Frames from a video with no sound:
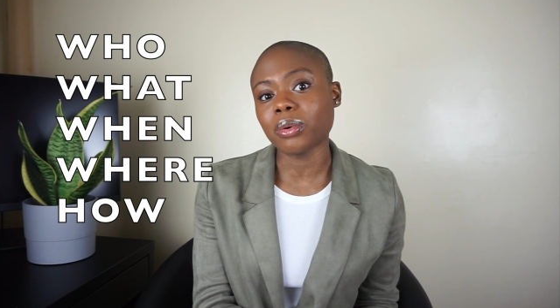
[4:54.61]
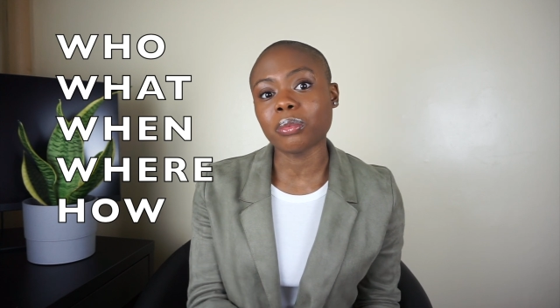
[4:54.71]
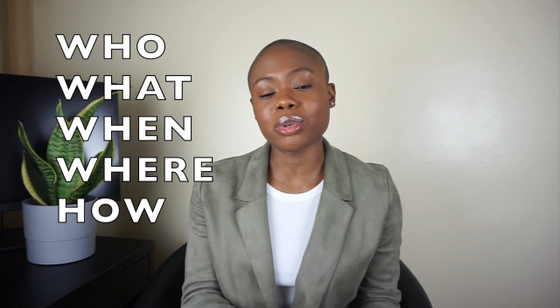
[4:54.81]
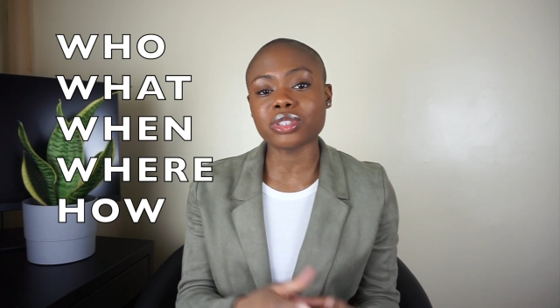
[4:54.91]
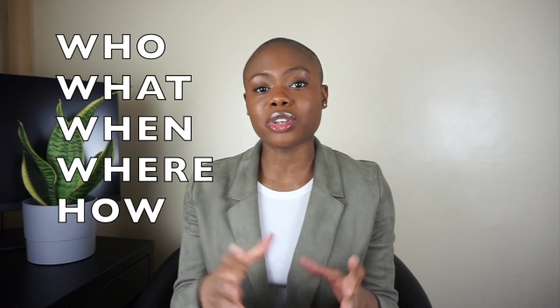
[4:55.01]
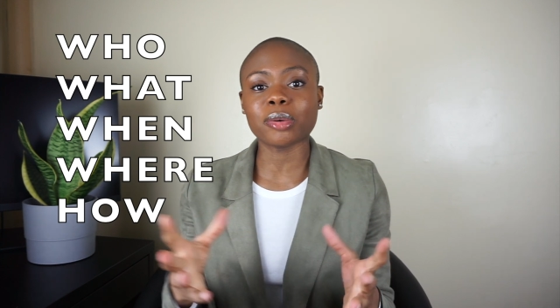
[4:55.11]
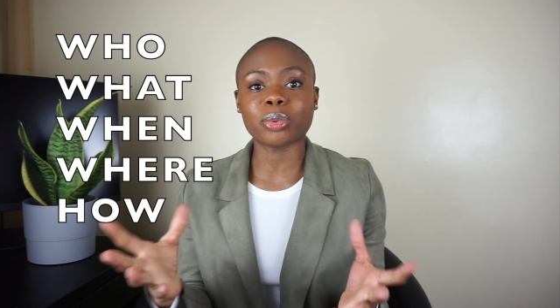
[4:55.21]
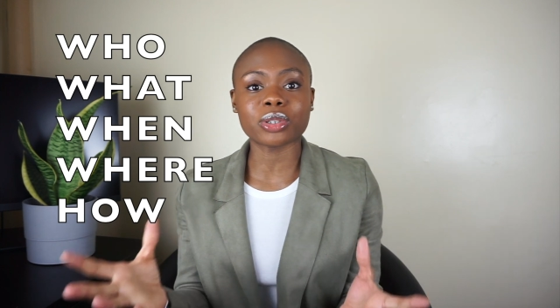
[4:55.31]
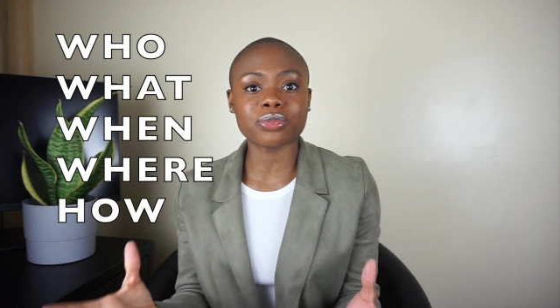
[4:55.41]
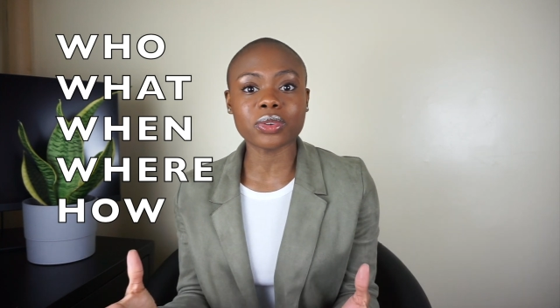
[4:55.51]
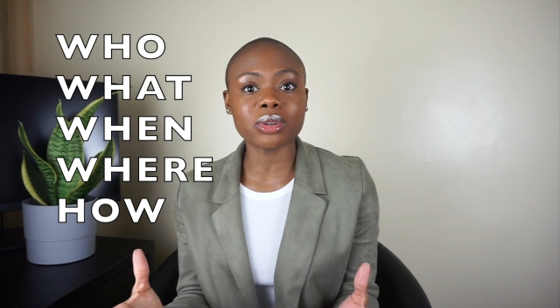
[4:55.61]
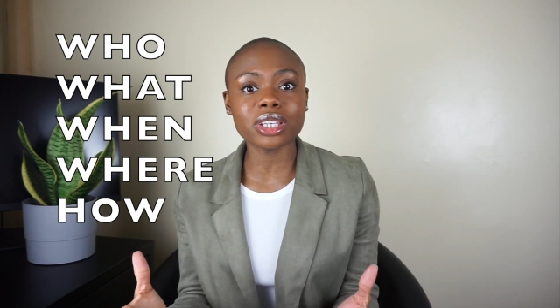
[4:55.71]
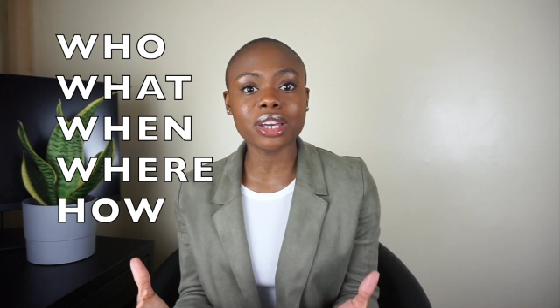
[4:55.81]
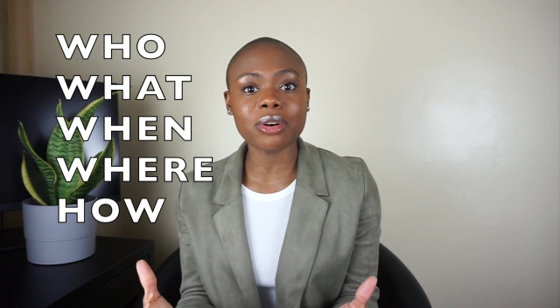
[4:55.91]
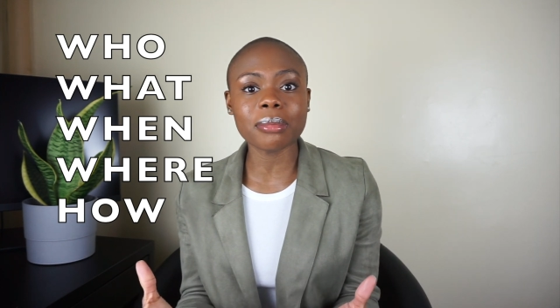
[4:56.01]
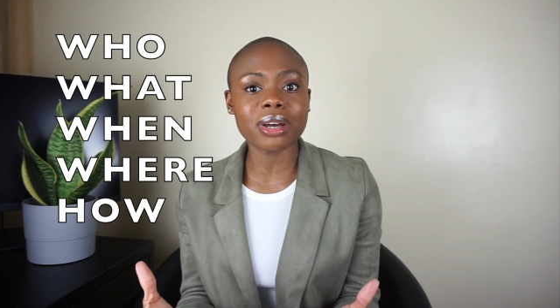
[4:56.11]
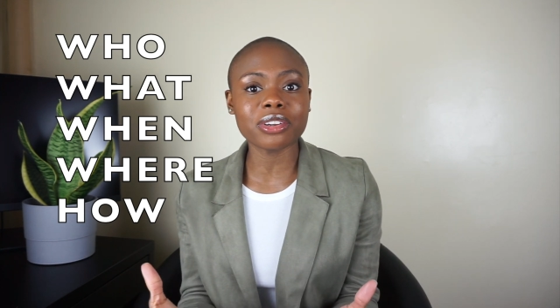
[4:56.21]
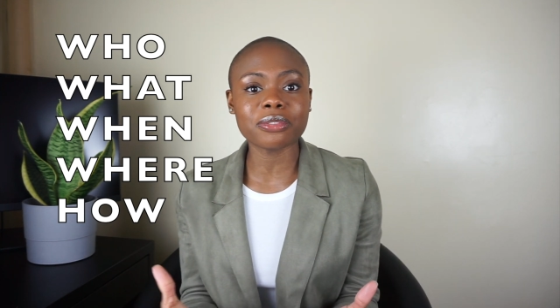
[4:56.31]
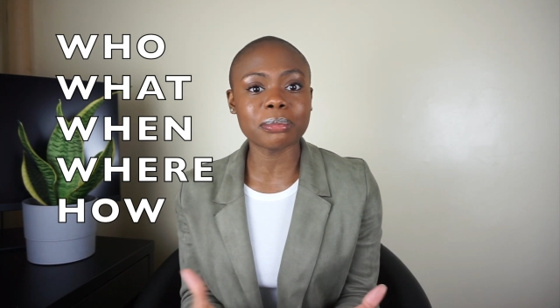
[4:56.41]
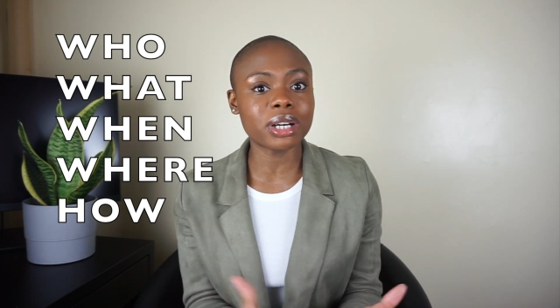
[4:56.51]
Was there a portfolio amount
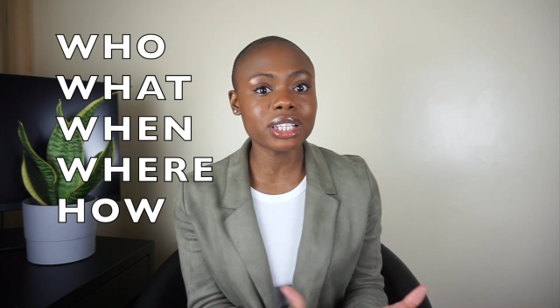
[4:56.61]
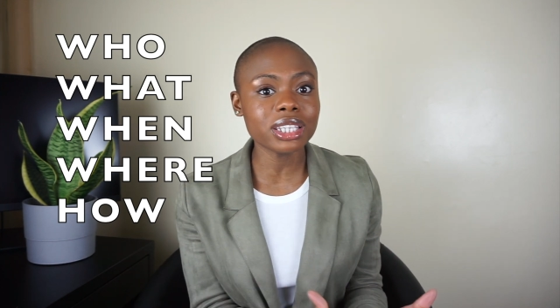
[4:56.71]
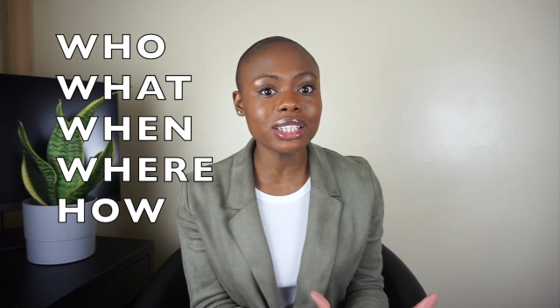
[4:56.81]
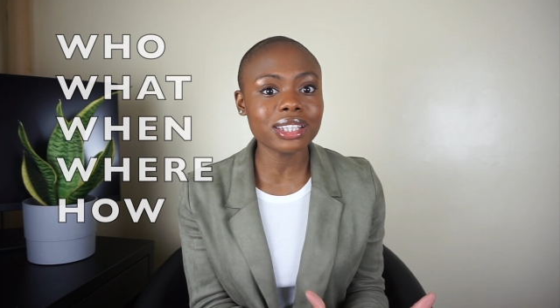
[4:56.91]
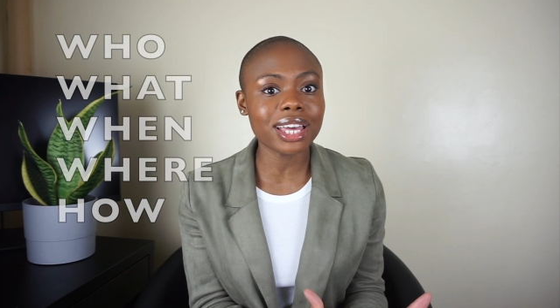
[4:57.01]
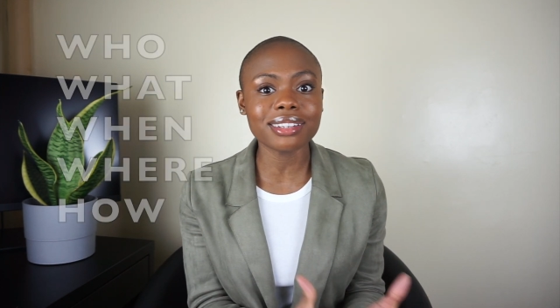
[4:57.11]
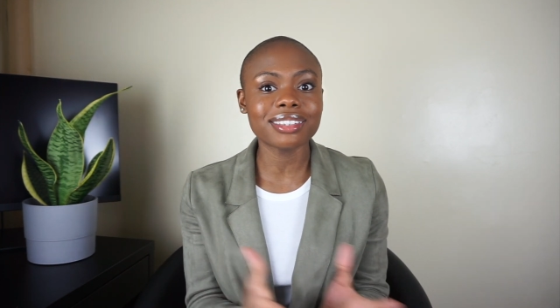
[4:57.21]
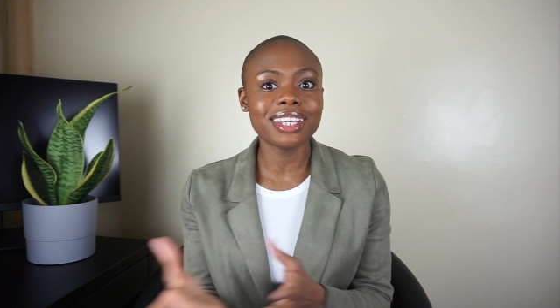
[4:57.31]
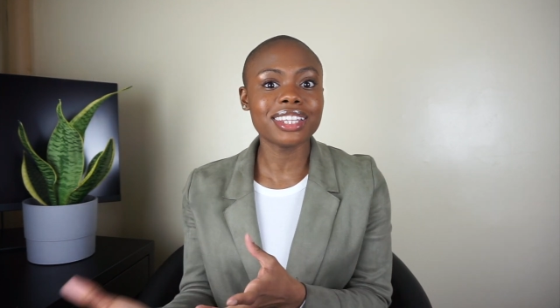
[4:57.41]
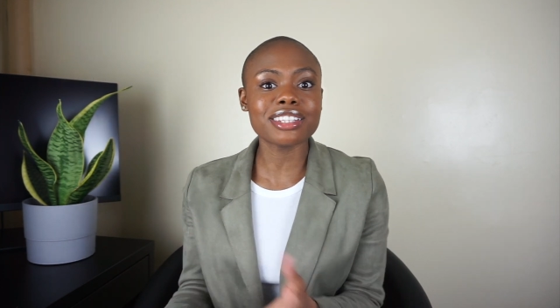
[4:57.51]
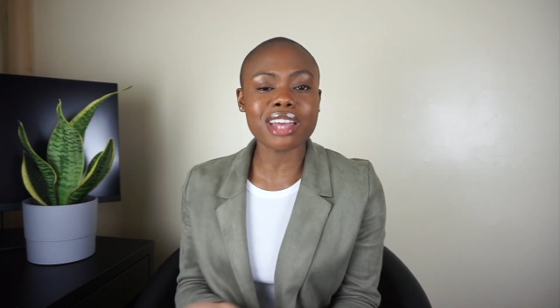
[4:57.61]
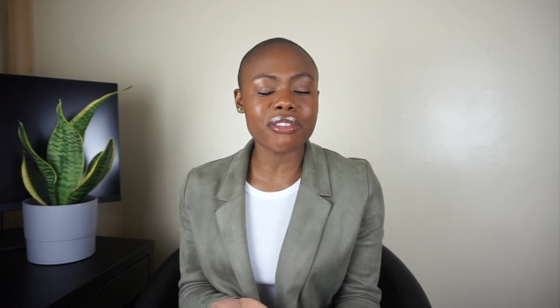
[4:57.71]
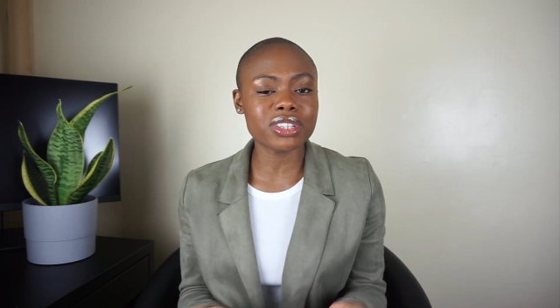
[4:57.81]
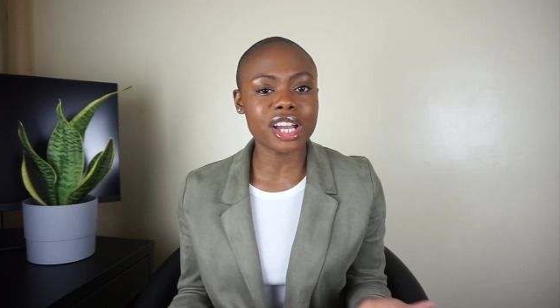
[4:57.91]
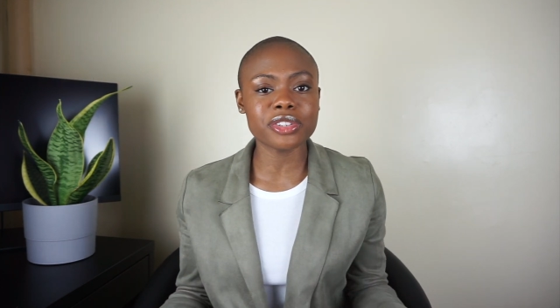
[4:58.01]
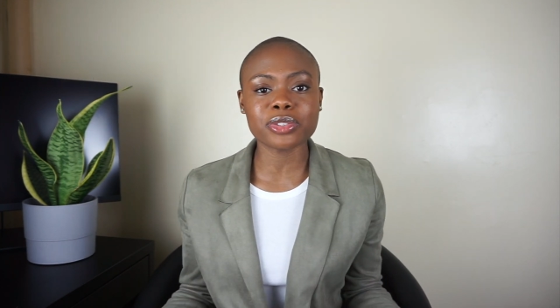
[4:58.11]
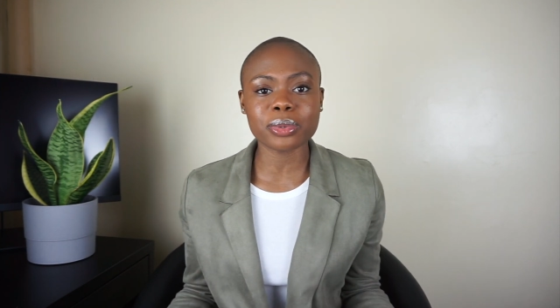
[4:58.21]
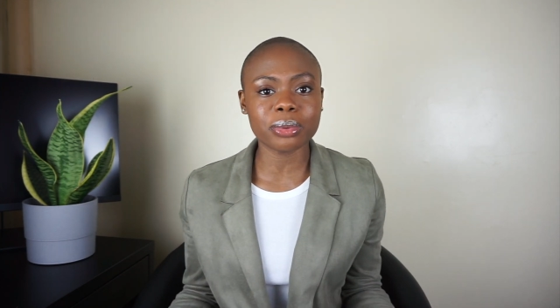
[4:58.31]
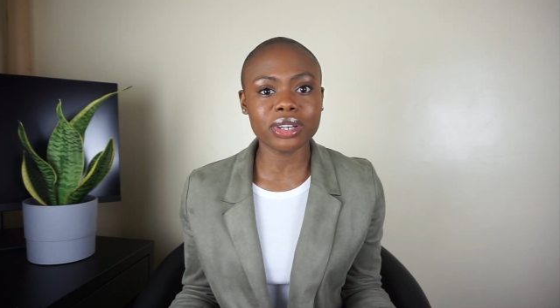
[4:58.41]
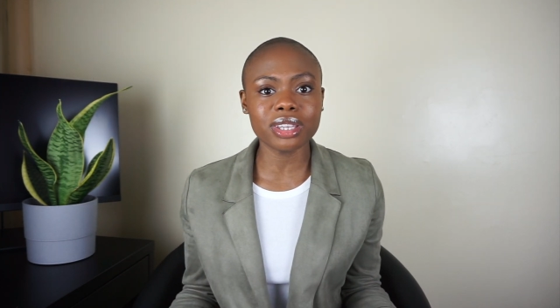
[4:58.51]
of money that these advertisers
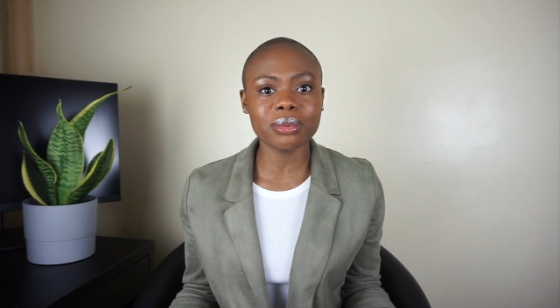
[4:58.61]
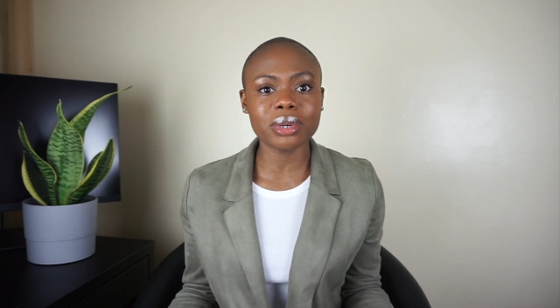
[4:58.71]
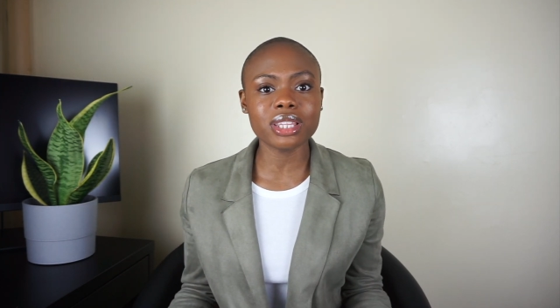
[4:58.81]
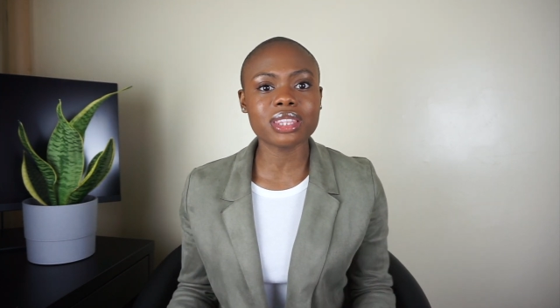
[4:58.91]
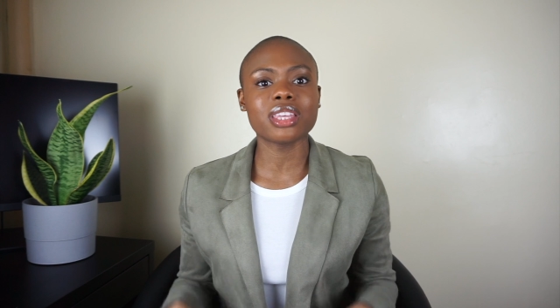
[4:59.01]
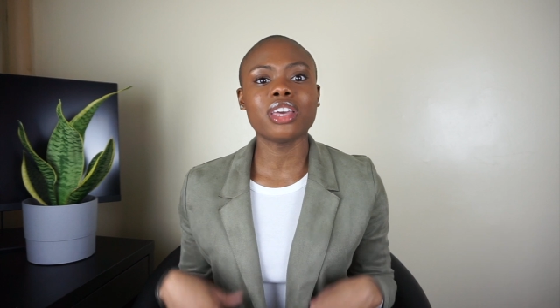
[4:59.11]
were working with?